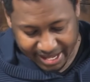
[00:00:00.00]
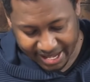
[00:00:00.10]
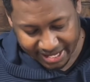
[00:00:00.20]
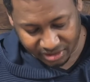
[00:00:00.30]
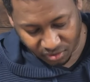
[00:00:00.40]

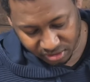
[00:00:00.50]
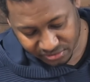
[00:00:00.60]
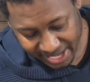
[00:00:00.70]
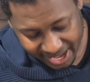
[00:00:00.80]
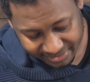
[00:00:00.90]
And all you
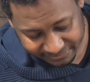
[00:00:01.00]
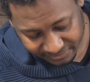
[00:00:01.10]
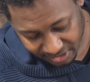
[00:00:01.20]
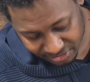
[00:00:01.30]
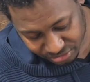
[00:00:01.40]
have
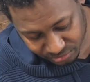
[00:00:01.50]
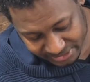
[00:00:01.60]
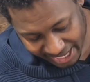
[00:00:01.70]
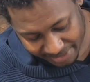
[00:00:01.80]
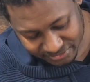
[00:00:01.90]
are two
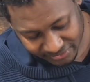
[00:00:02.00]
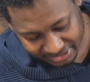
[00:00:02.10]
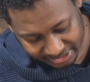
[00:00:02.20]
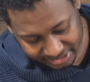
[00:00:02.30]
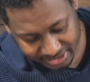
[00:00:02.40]
tabs right
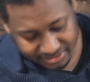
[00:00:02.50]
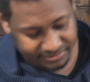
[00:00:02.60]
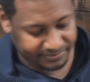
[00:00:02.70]
here,